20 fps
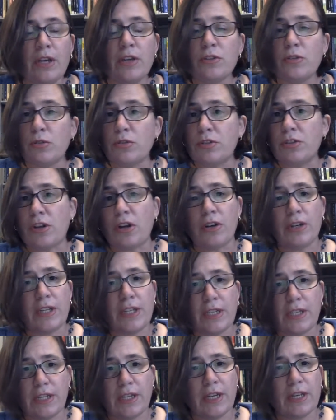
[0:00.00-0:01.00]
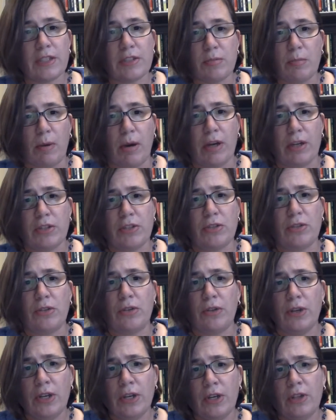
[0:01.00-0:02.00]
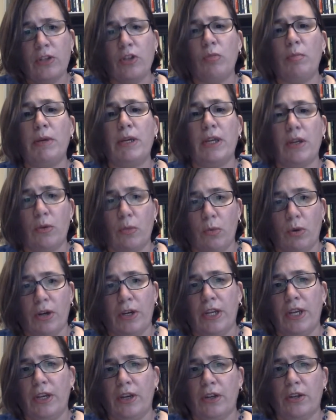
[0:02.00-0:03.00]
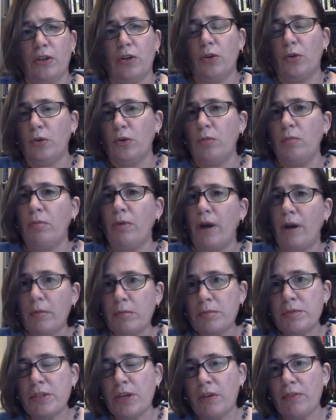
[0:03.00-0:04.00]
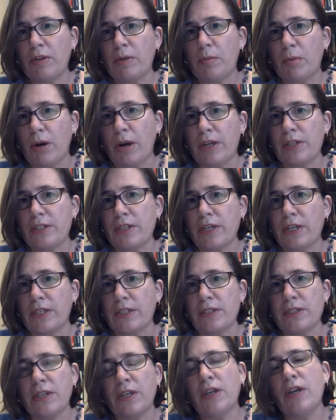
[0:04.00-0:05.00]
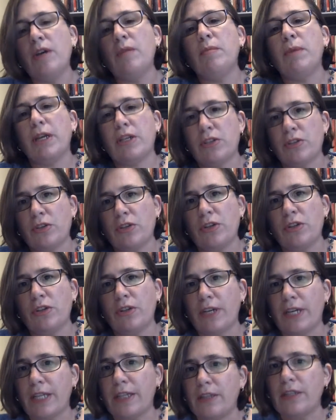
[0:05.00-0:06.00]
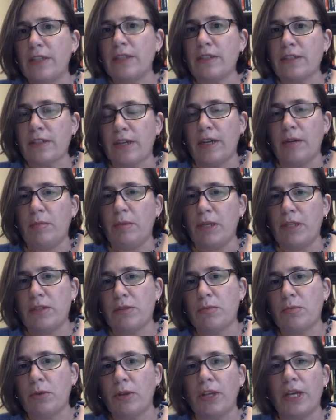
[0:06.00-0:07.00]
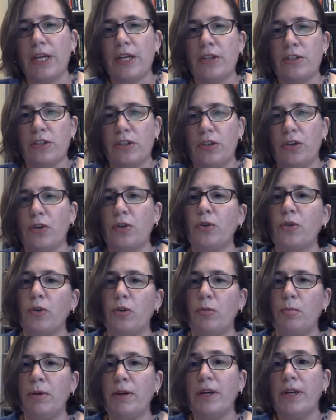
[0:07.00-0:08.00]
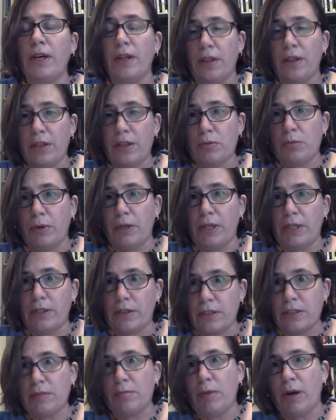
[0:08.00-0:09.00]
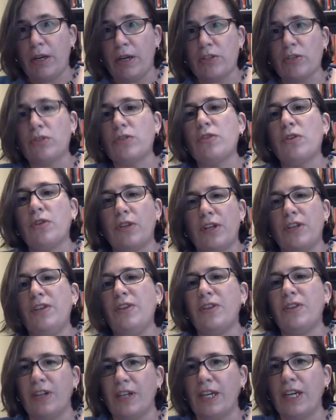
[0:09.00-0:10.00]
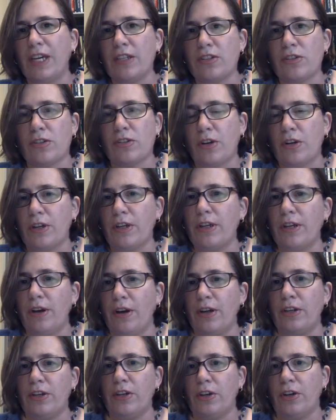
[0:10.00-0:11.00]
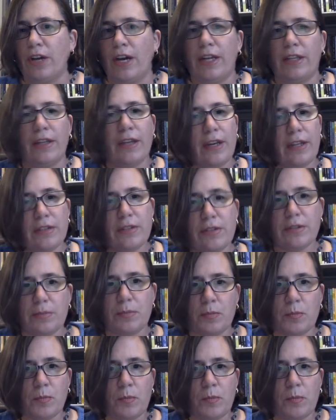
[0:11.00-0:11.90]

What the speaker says: So starting in the next module, you'll begin working on your group problem-solving project. Make sure you look at the assignments related to your group this week, this module, so that you can get started on your guidelines.